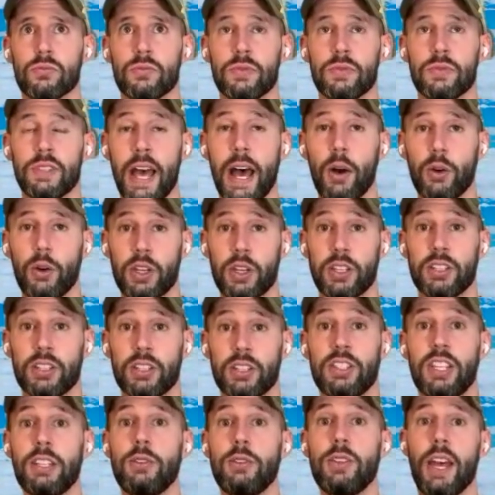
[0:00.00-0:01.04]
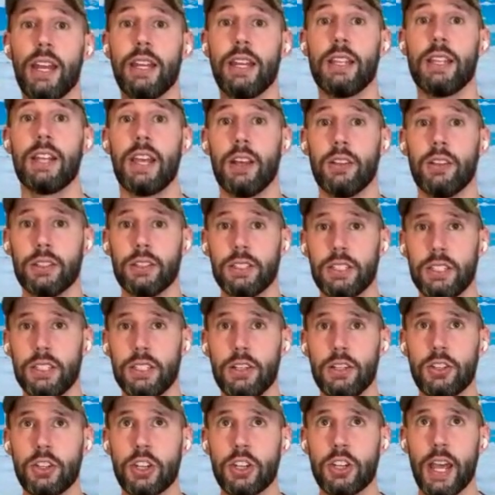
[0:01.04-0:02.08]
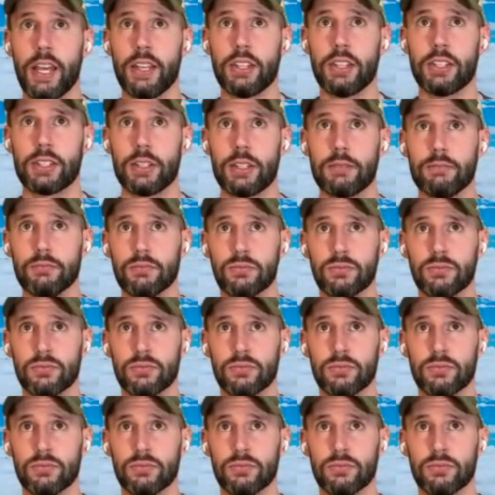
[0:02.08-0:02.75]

Now continue that inhale into your chest.